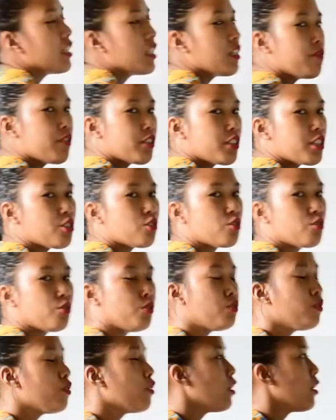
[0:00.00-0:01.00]
he wishes
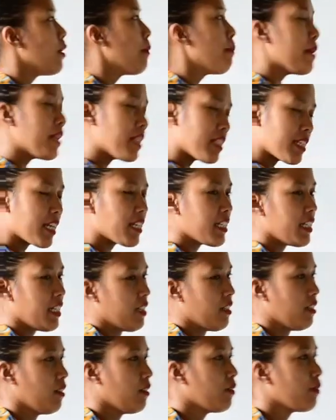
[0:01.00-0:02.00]
to maintain it.